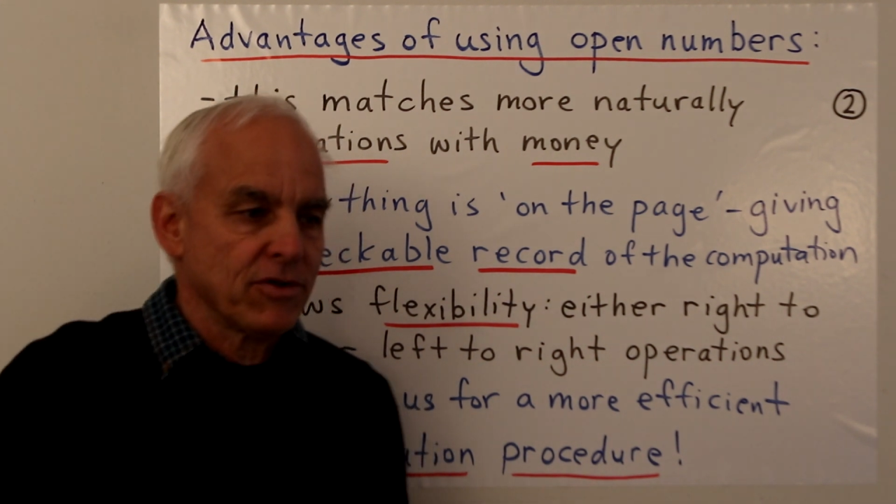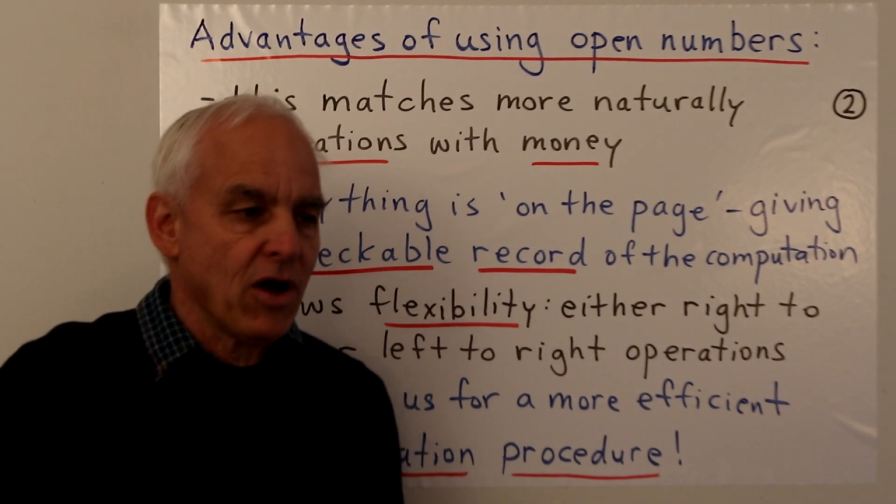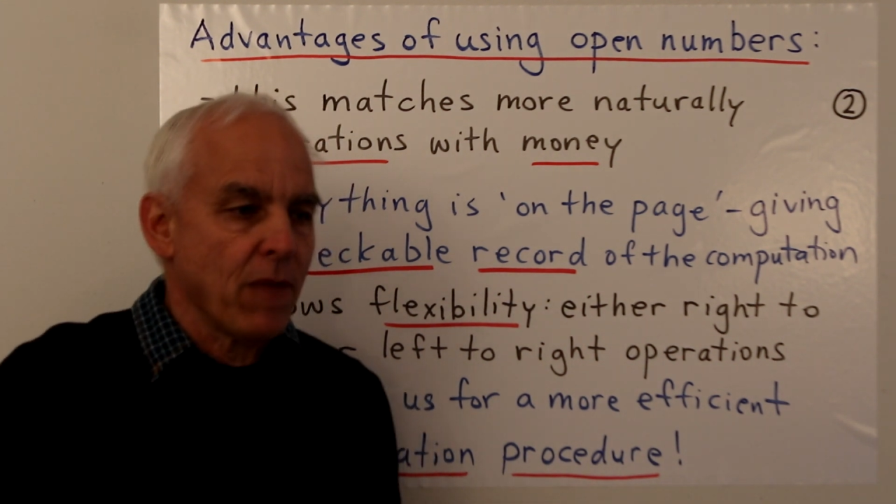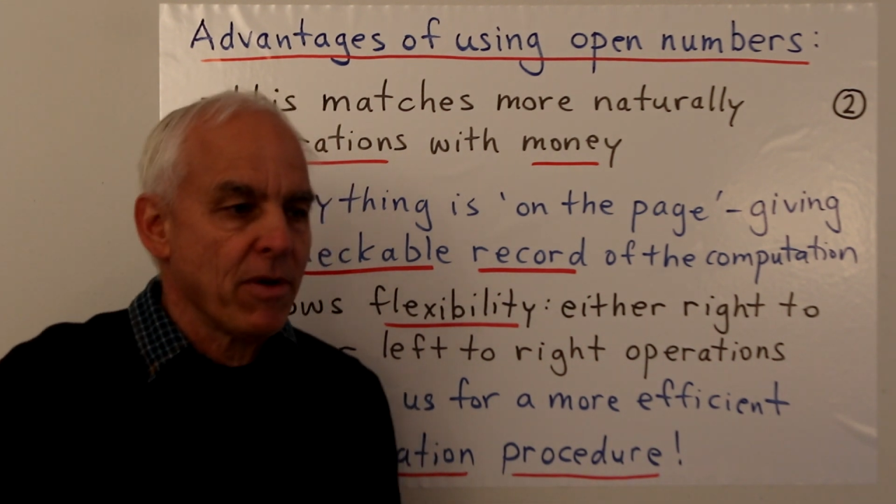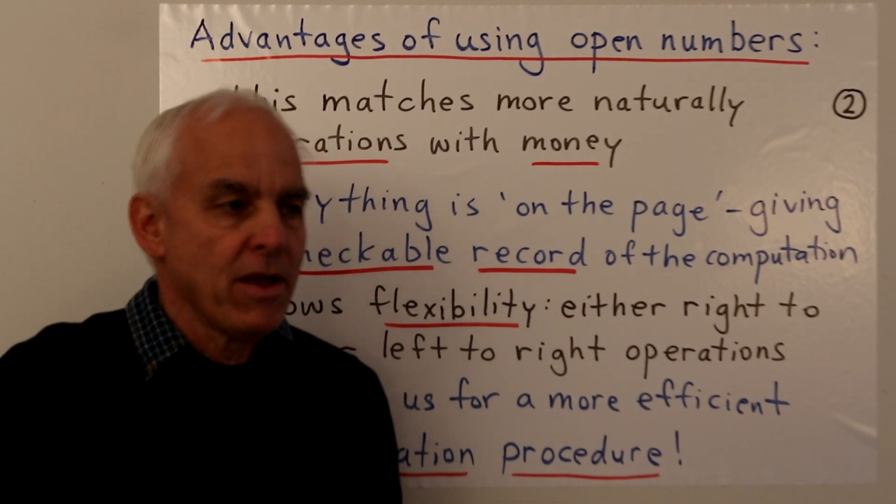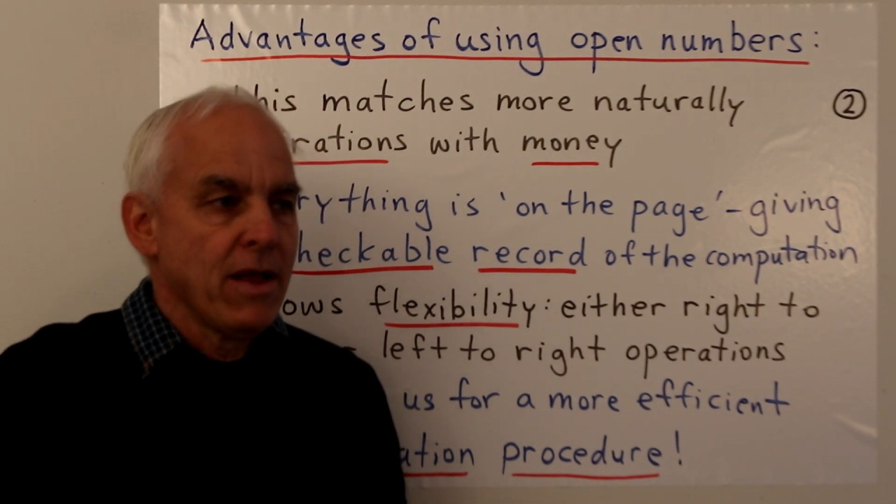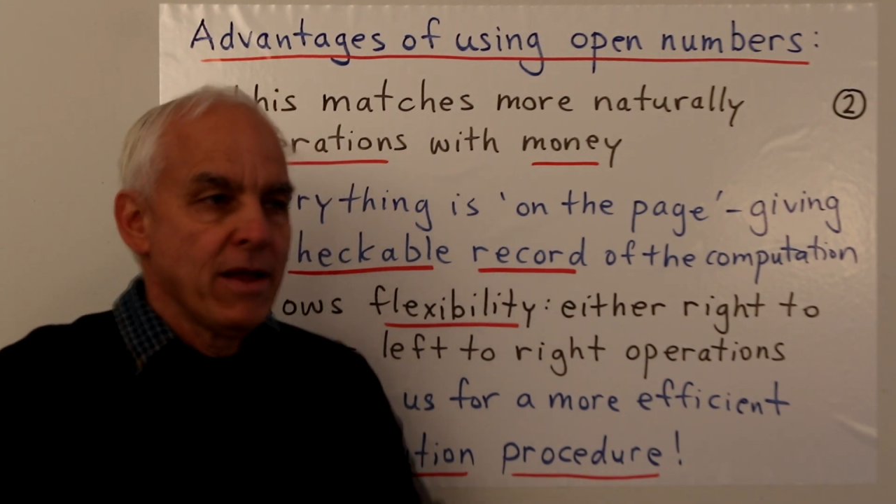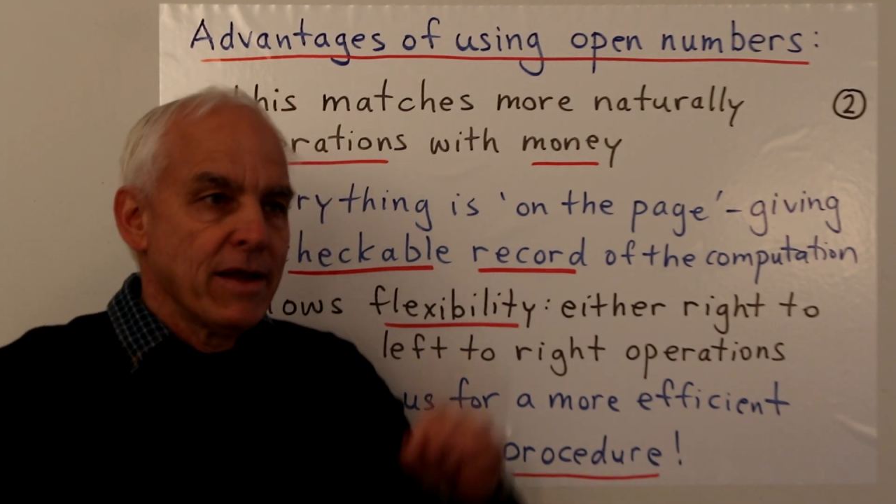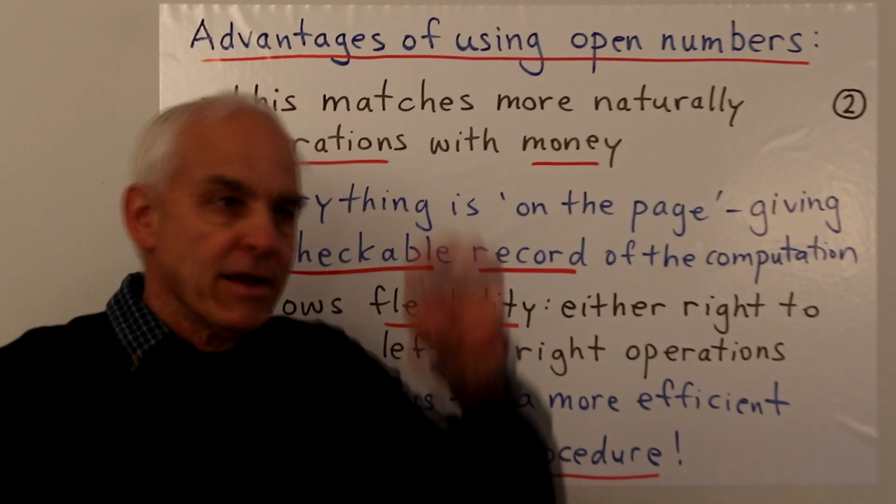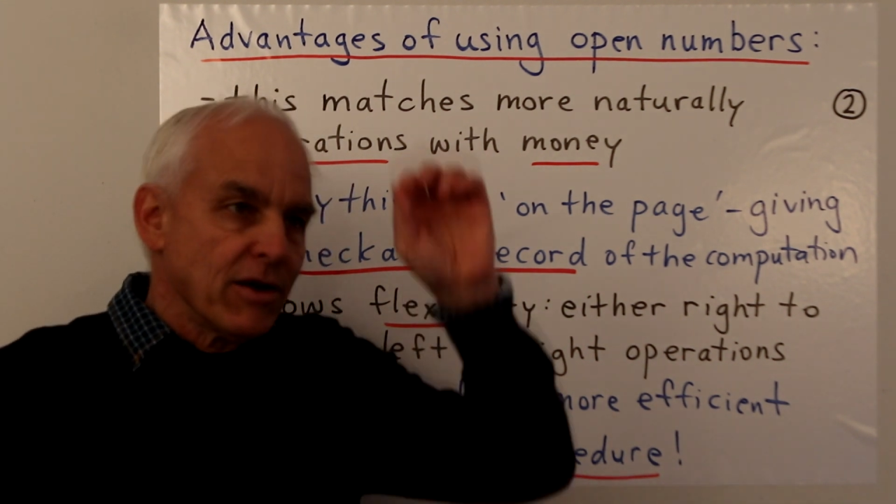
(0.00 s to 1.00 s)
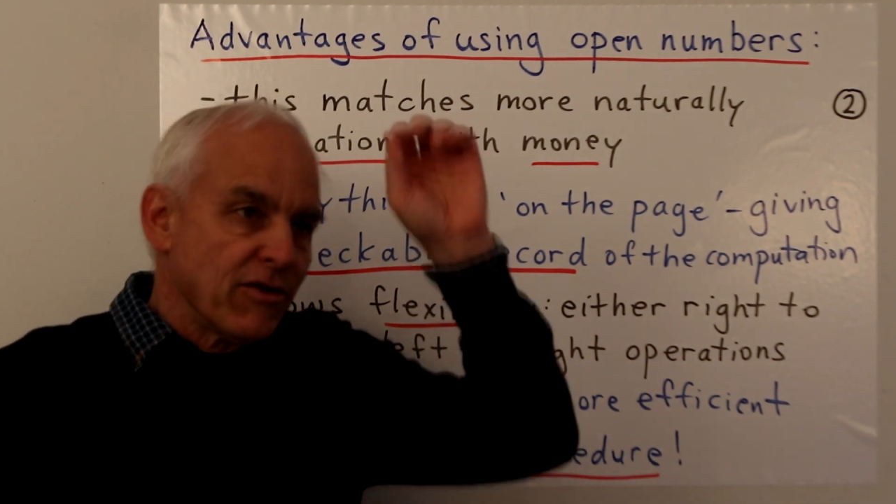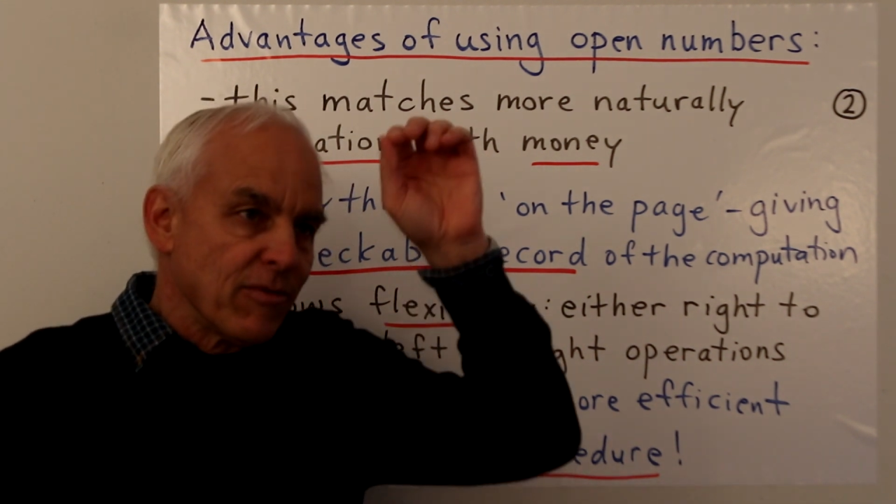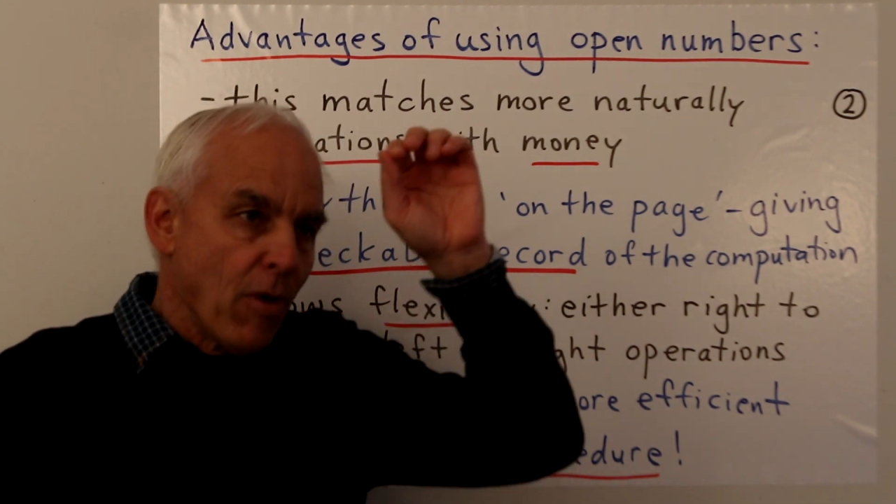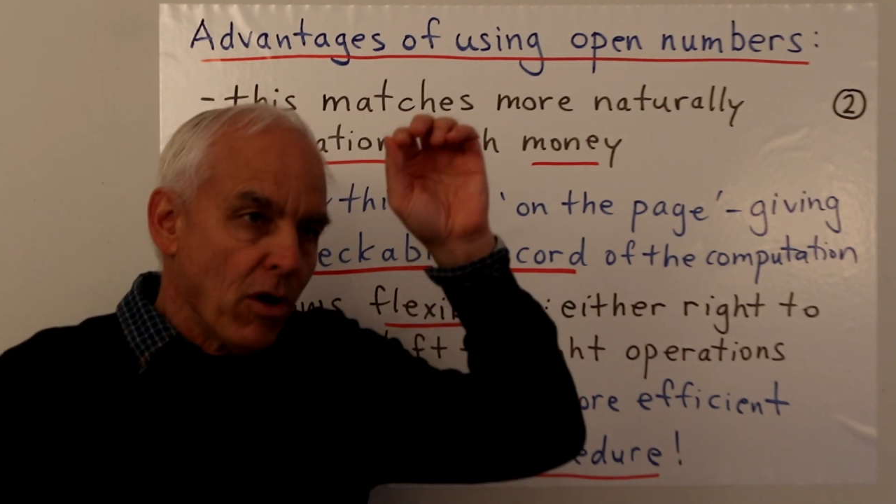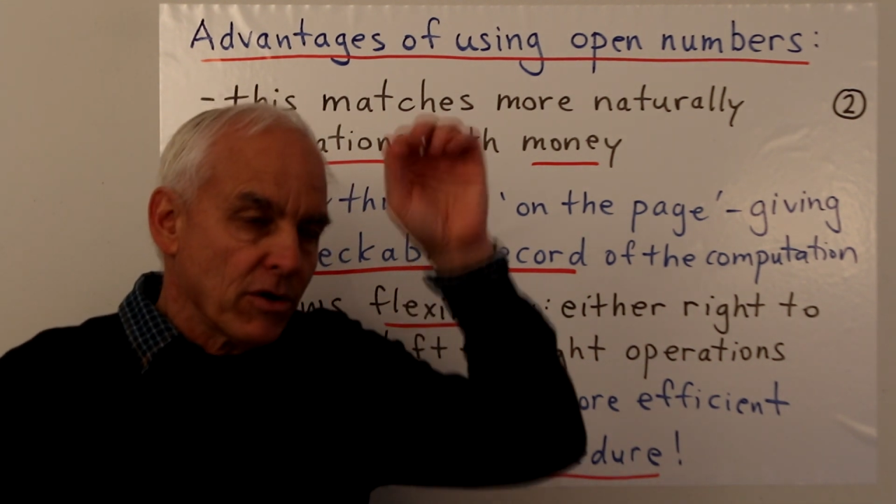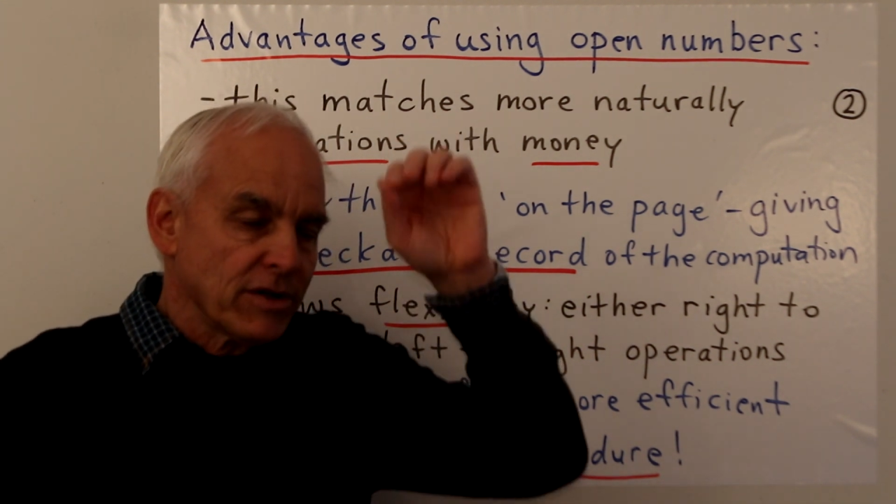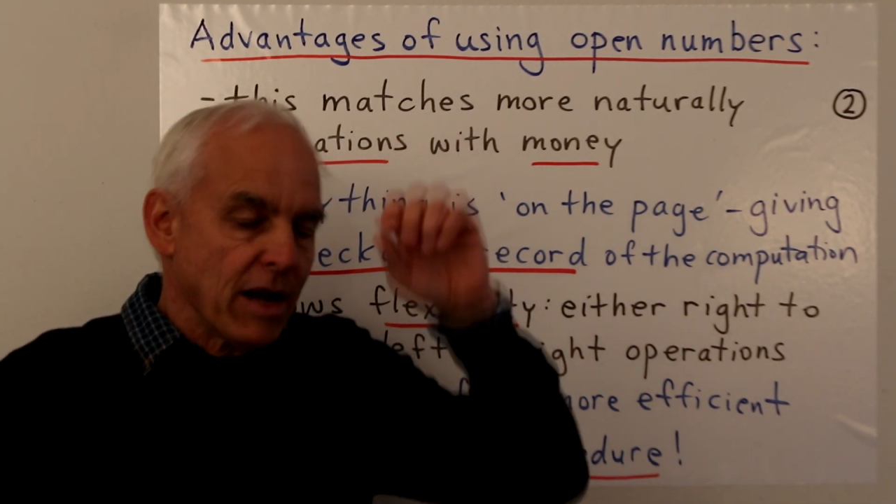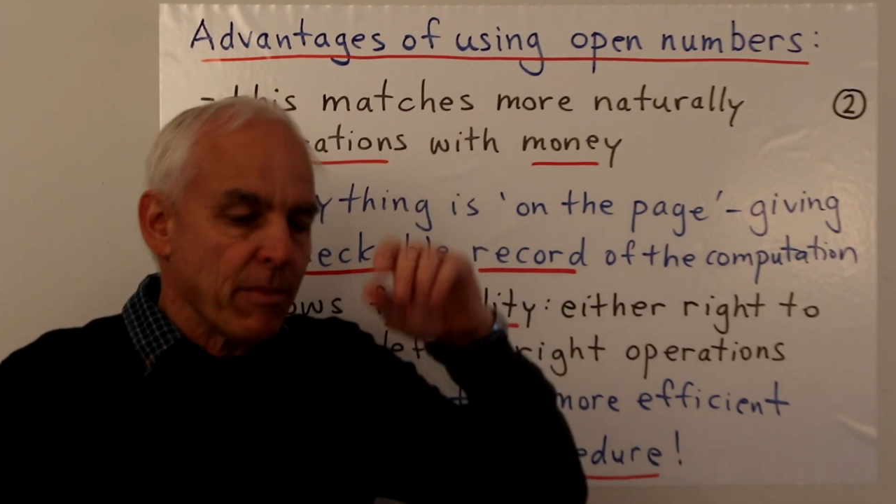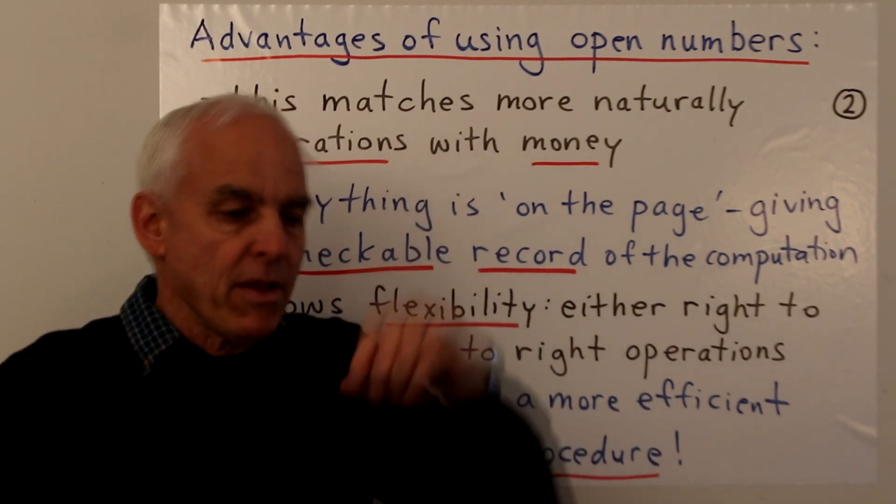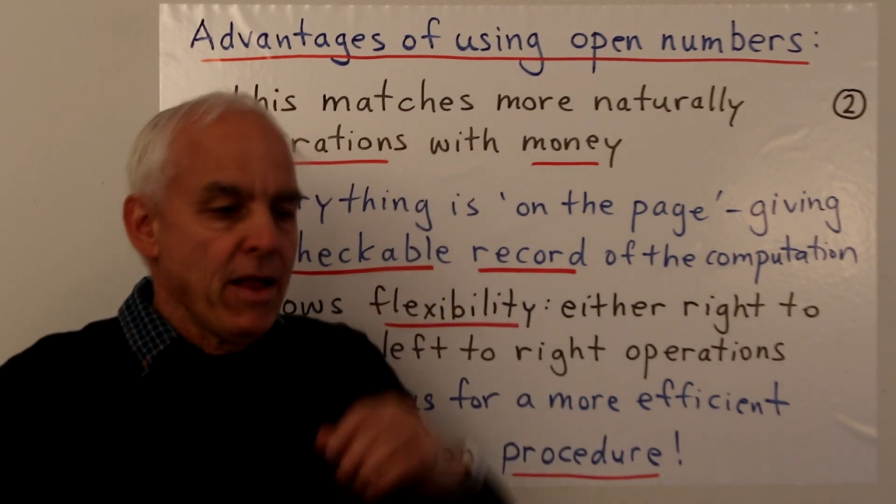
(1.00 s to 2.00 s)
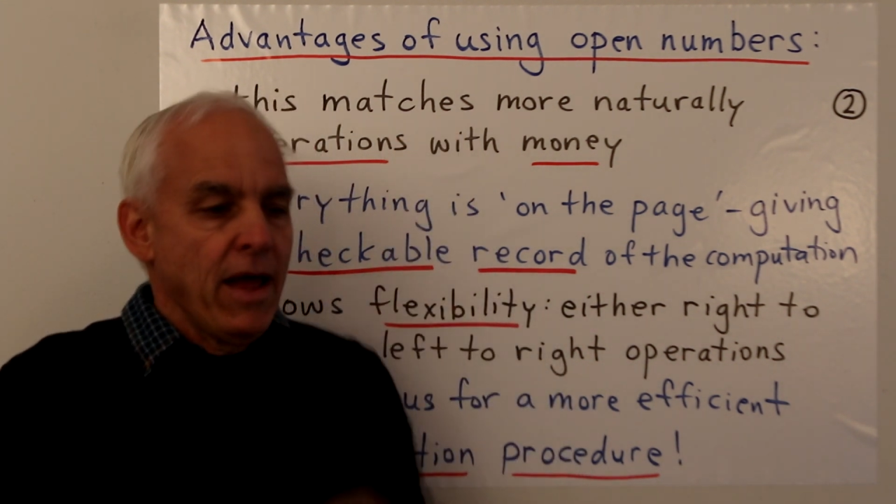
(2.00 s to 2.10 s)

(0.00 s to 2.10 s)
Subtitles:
top in smaller type.